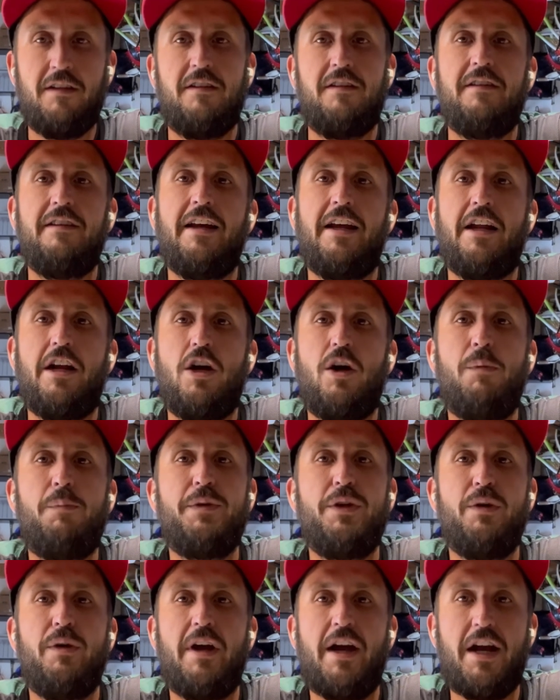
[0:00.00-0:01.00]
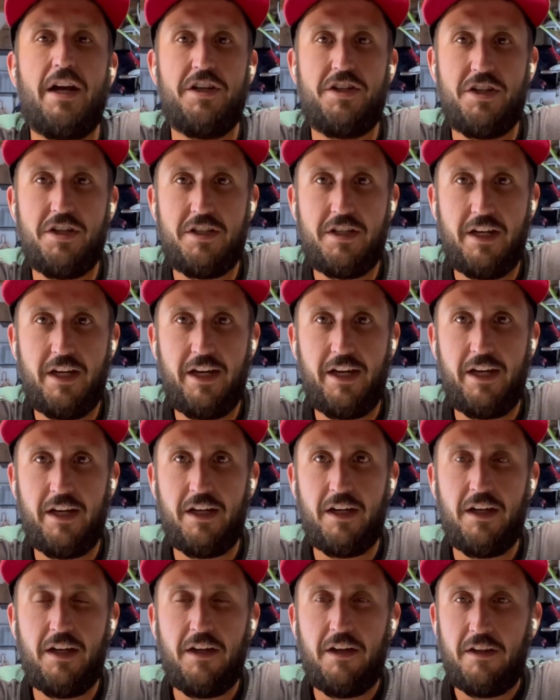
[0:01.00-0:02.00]
that help you
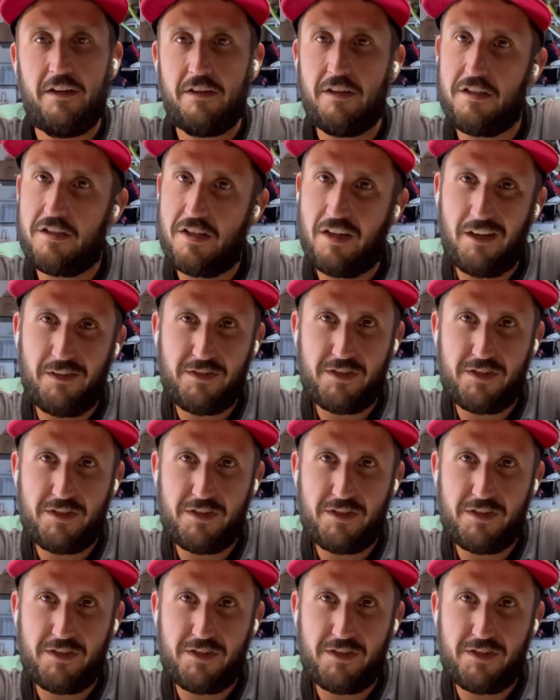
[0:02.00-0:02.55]
agitate the tough,